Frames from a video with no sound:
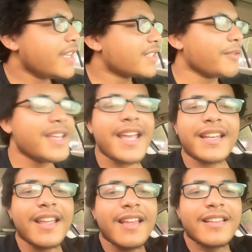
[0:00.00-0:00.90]
So
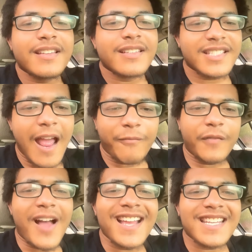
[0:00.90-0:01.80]
then
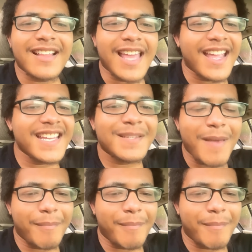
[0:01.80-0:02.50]
Stanford finds out that he's